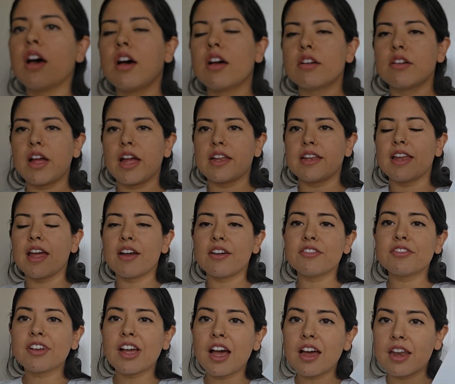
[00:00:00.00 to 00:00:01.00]
All right, now
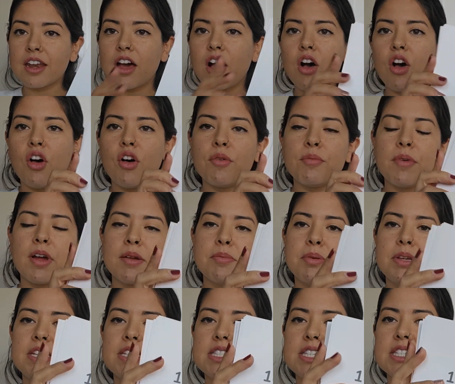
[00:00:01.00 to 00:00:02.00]
I've cut all my
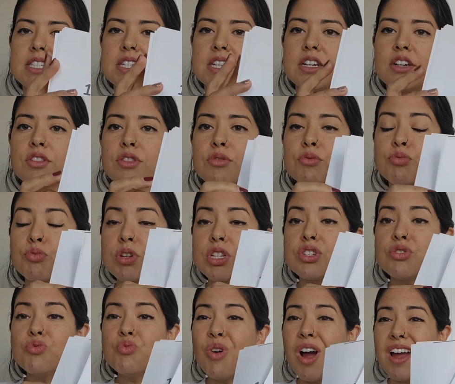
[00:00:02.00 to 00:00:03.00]
pieces here. The
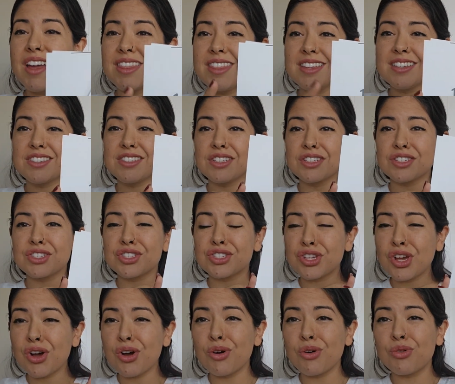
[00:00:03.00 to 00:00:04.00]
reason why these look
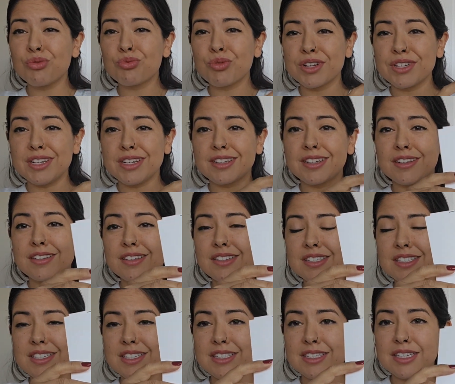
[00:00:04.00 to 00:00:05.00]
so
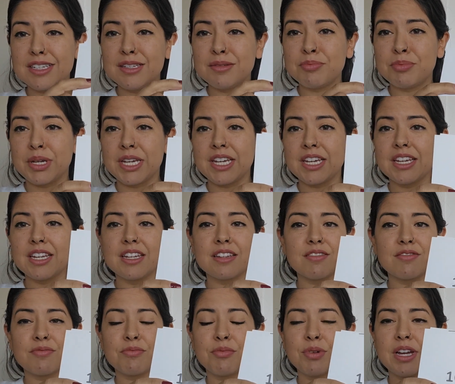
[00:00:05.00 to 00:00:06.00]
ridiculously big
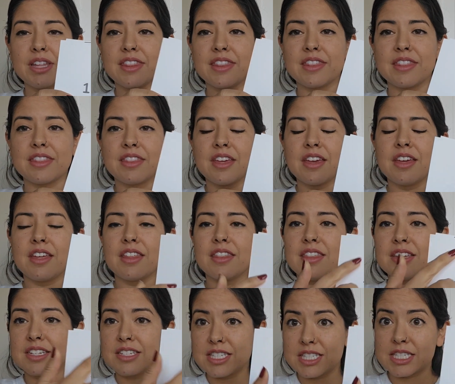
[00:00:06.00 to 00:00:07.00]
with
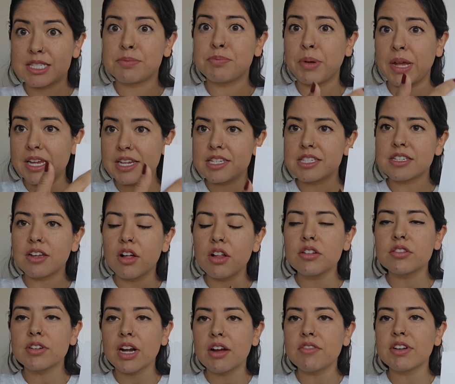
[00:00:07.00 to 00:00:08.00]
the space
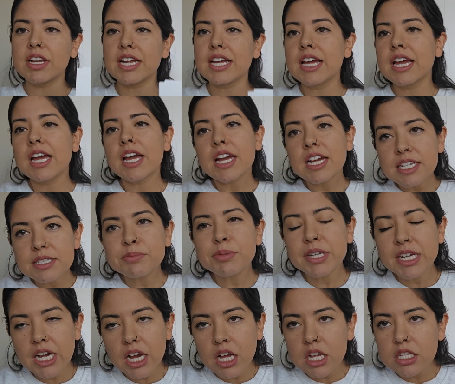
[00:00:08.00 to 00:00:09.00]
all around it is
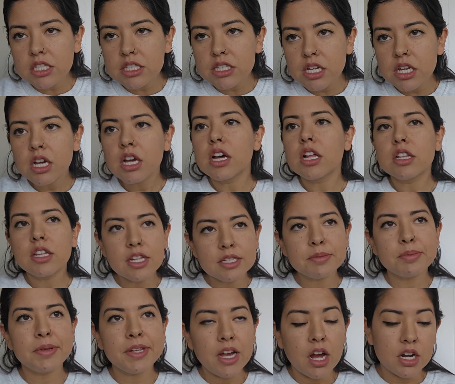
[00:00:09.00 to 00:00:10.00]
because,
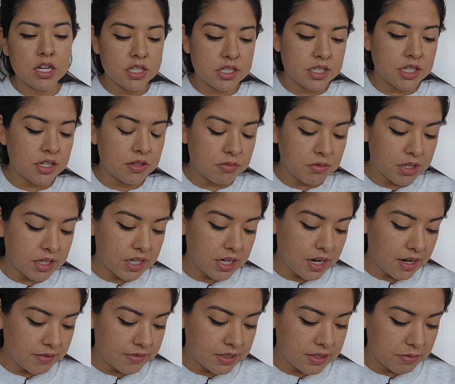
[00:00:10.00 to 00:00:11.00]
let's be honest here, we're gonna
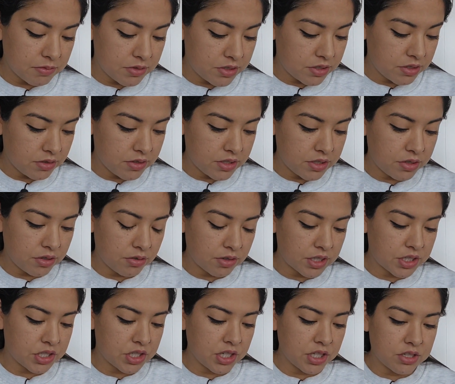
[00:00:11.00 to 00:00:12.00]
have some students who are
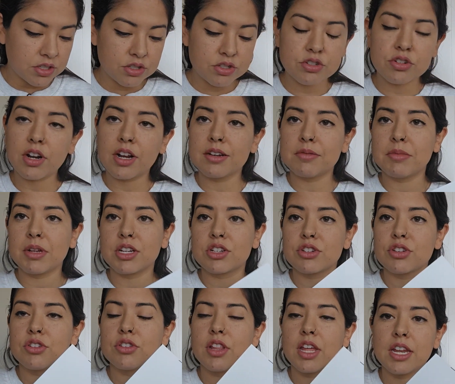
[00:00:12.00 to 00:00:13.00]
cheaters trying to make
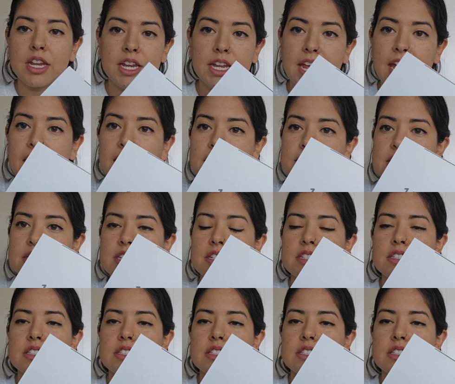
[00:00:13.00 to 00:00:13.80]
sure they can't see a